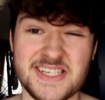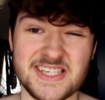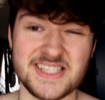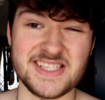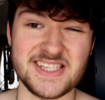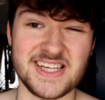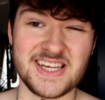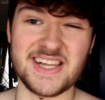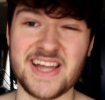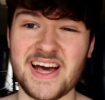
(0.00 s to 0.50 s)

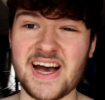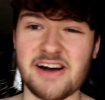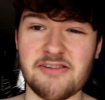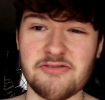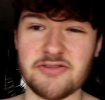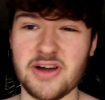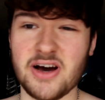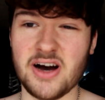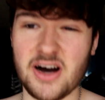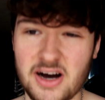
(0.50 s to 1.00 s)
in an hour
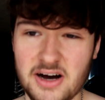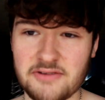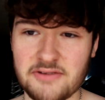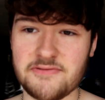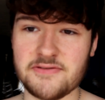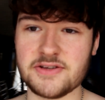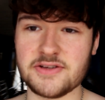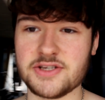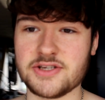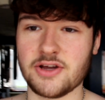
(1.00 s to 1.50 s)
and a
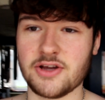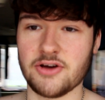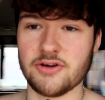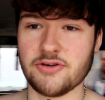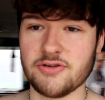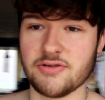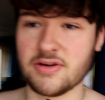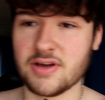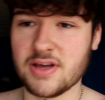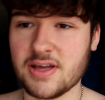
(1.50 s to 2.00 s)
half.
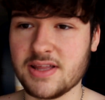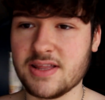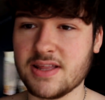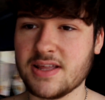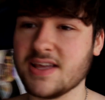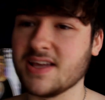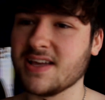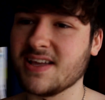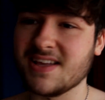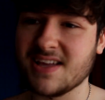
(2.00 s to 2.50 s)
So
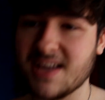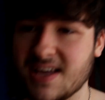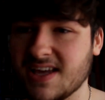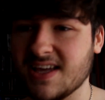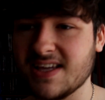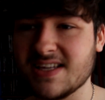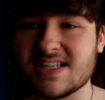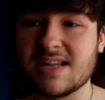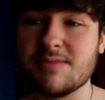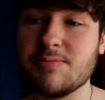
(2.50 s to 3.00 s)

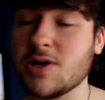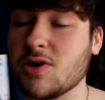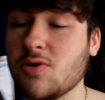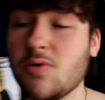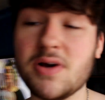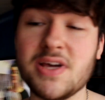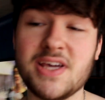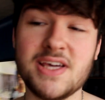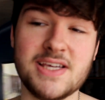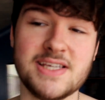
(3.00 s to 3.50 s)
it's gonna be
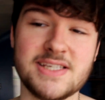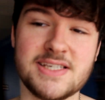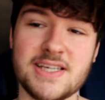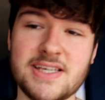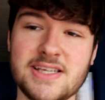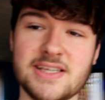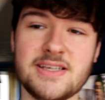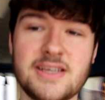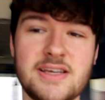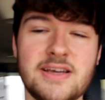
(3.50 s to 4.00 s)
quite
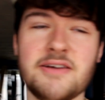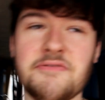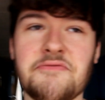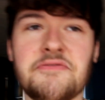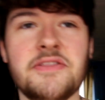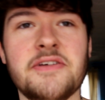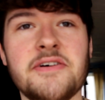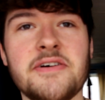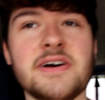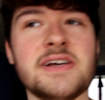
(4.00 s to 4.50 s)
easy
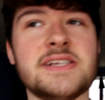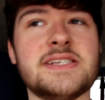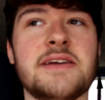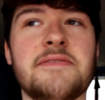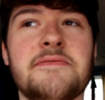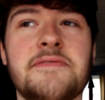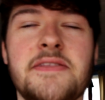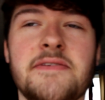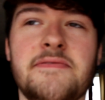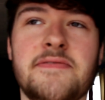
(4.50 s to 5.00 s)
for the I say
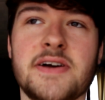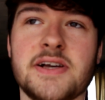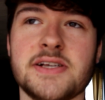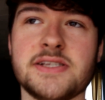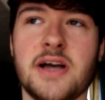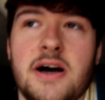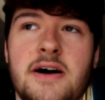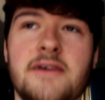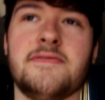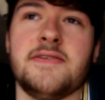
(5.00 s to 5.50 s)
for the
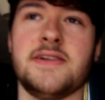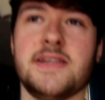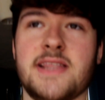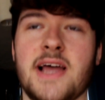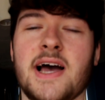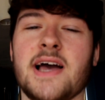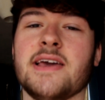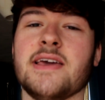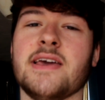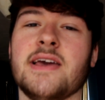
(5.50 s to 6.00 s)
first half of the
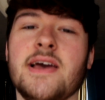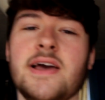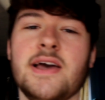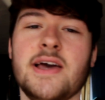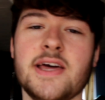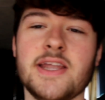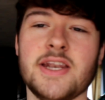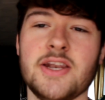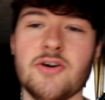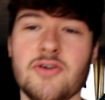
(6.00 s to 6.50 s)
day,
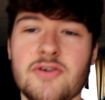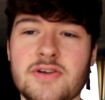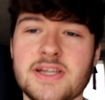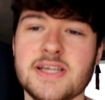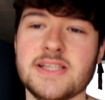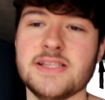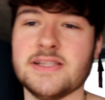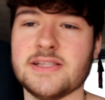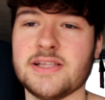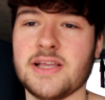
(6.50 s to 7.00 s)
not
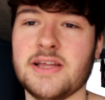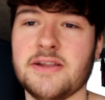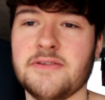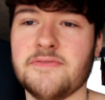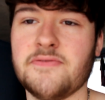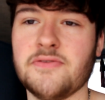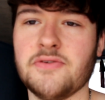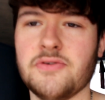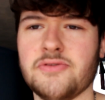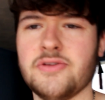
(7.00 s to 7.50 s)
needing any
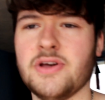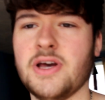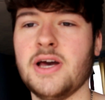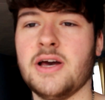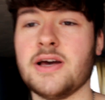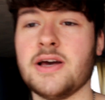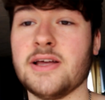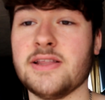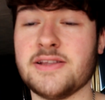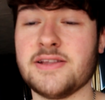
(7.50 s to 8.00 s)
food.
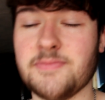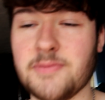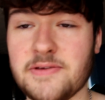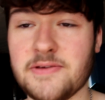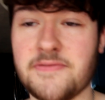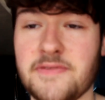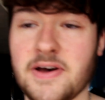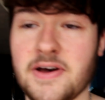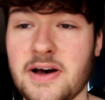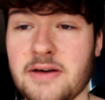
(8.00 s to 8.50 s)
And to be
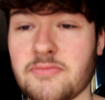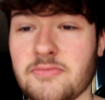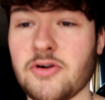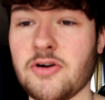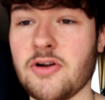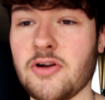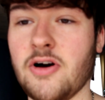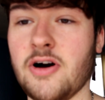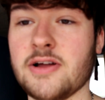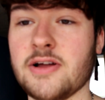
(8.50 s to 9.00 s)
fair, I'm not
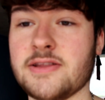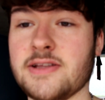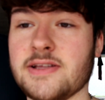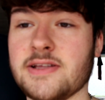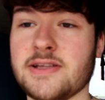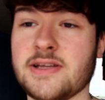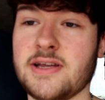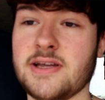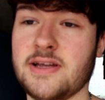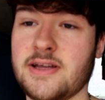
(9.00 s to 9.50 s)
gonna lie, I
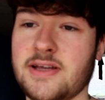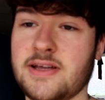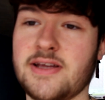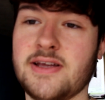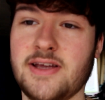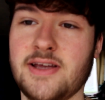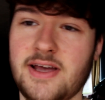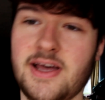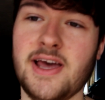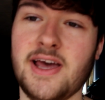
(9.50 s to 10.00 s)
did
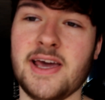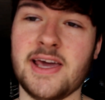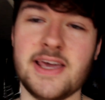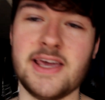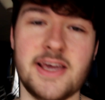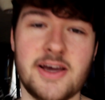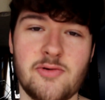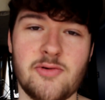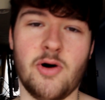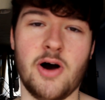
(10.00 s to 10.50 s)

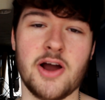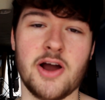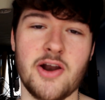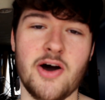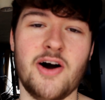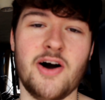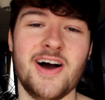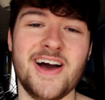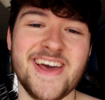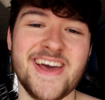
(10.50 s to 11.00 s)
eat quite a
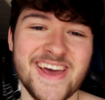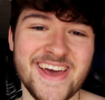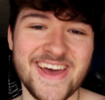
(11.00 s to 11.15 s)
lot